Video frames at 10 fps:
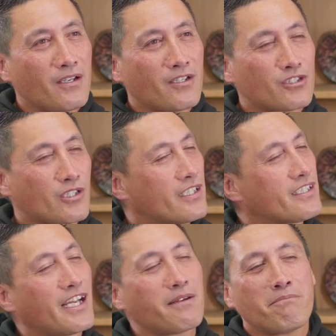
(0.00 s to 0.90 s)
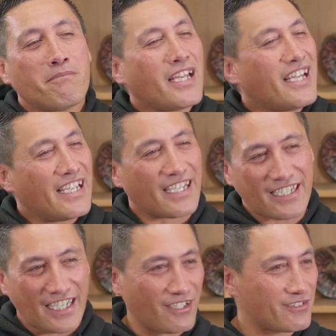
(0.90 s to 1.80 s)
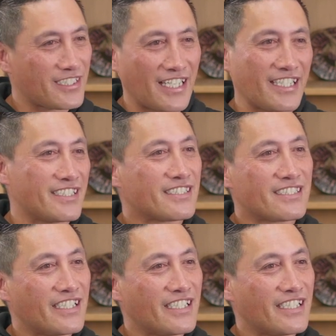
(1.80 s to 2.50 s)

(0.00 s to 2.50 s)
because I had done many counsellings.